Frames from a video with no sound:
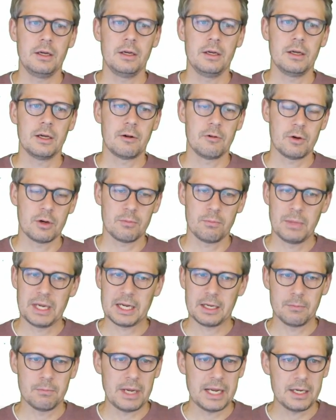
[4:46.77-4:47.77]
I'll not make
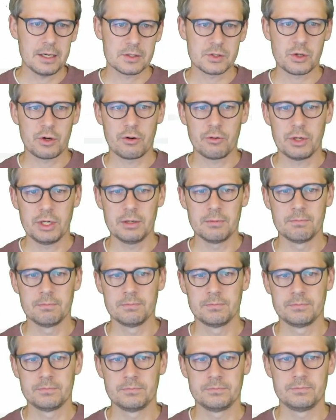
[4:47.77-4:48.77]
it mandatory.
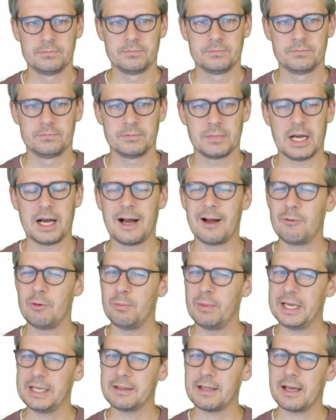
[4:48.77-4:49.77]
I will
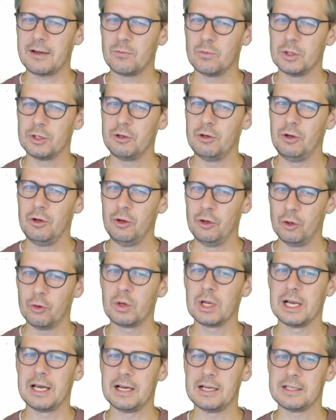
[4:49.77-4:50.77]
make that one
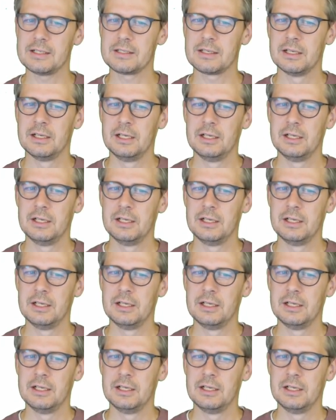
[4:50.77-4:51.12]
localized.